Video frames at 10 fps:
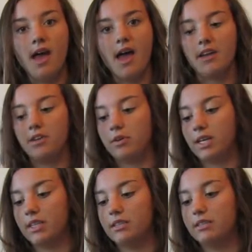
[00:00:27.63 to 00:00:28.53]
And you
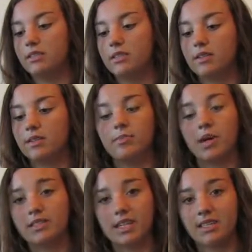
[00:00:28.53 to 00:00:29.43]
can
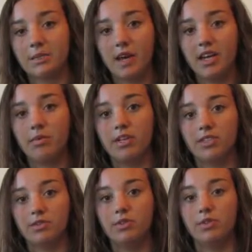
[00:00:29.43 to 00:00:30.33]
personalize them any way
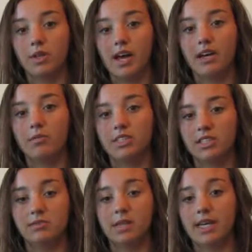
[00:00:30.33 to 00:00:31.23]
you like, which
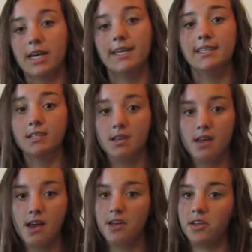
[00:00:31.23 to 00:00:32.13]
is really nice,
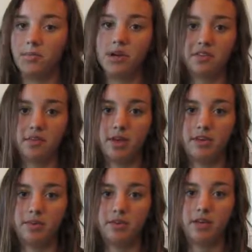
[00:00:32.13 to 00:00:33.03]
and you can put them
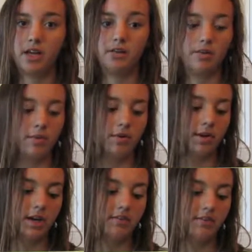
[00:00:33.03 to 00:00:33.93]
anywhere you like or put
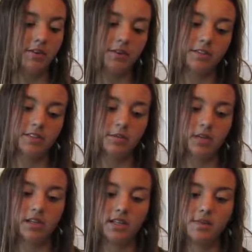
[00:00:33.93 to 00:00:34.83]
whatever photos you want
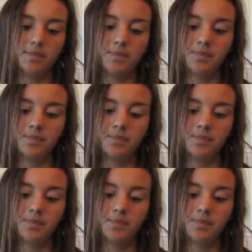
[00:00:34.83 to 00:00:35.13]
on them.